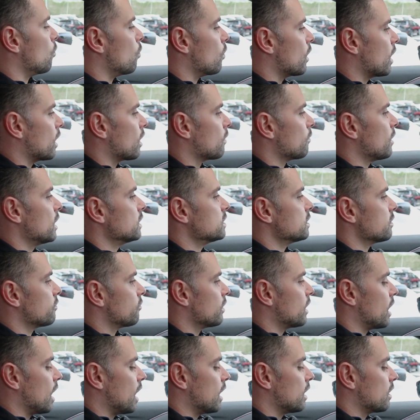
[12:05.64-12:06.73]
where my
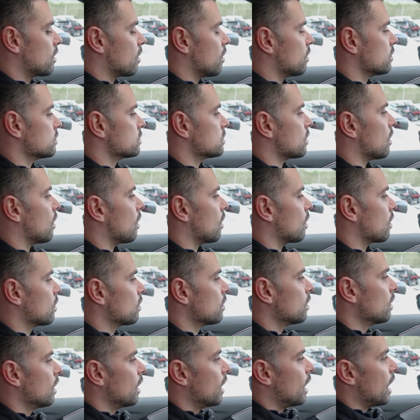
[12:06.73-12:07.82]
different icons
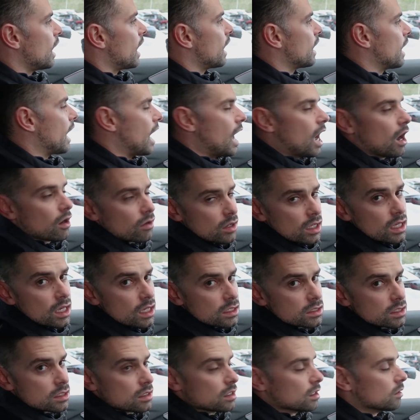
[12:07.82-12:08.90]
are and how to
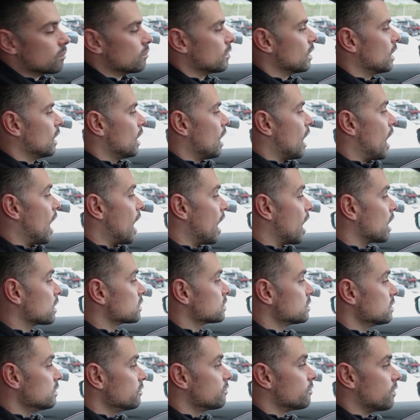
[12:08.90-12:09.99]
get to them. I
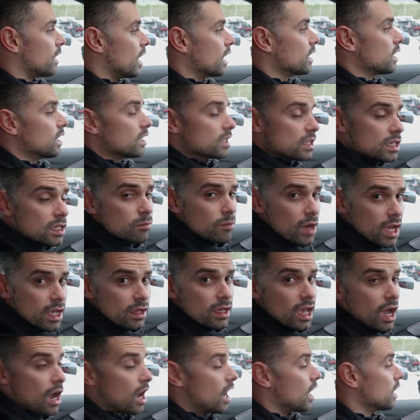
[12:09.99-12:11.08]
actually find I keep
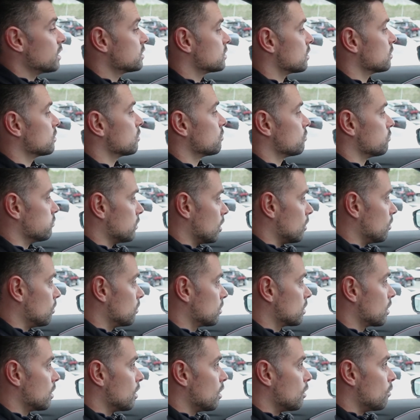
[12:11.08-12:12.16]
my eyes on the
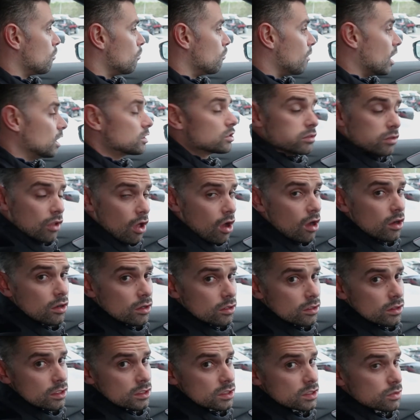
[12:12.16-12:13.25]
road much
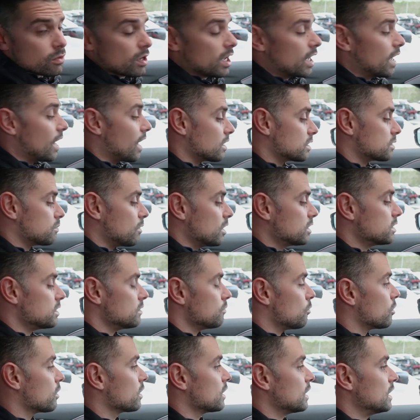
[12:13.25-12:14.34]
longer this way, and it's much
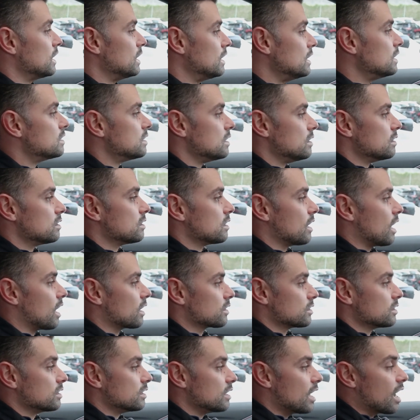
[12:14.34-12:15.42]
more easy to
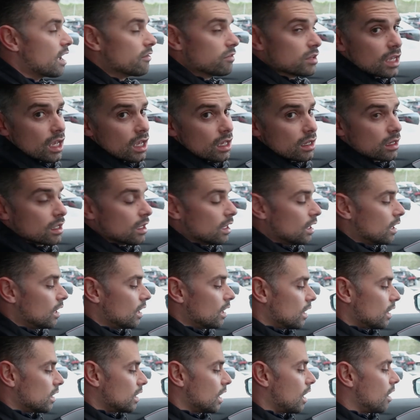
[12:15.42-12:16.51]
actually navigate.
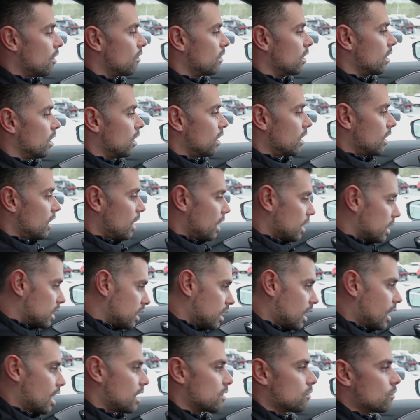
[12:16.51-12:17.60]
Now,
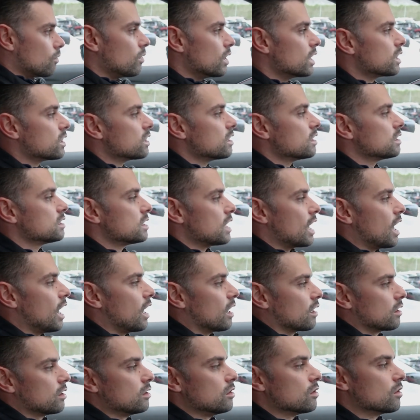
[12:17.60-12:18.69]
again, with the
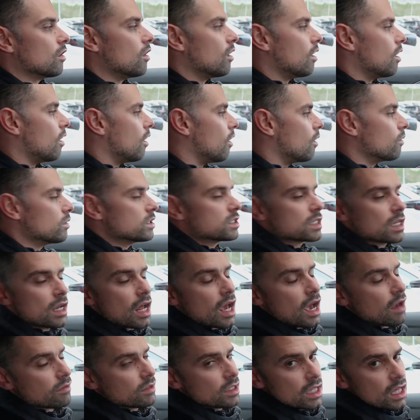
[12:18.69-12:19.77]
tech, you're always gonna
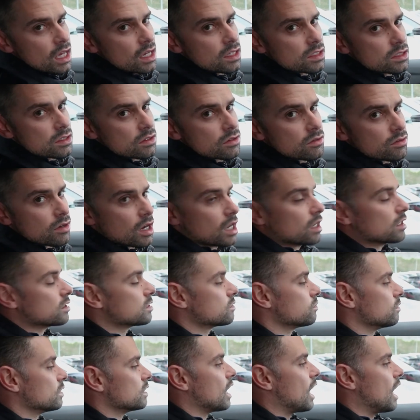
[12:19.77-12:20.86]
have the latest and
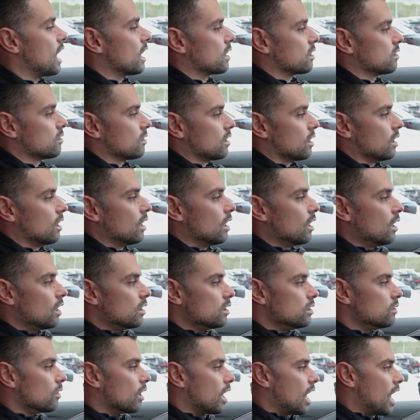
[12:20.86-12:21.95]
greatest with Acura.
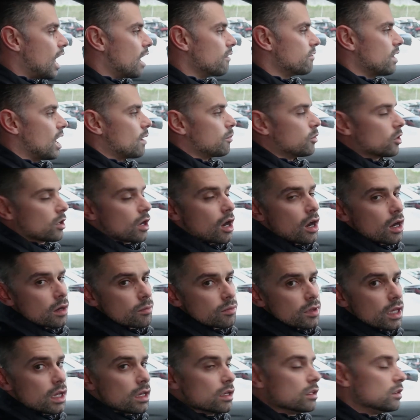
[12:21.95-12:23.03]
You will have Apple
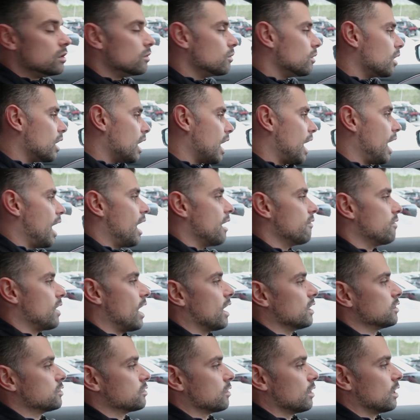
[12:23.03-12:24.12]
CarPlay, you will have
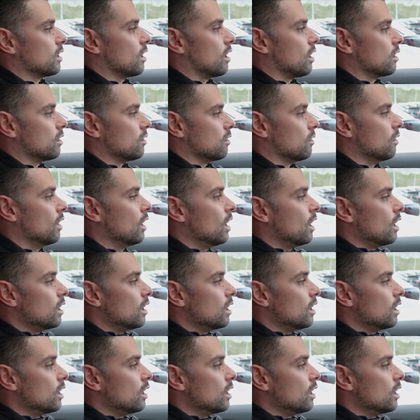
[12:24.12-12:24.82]
Android Auto,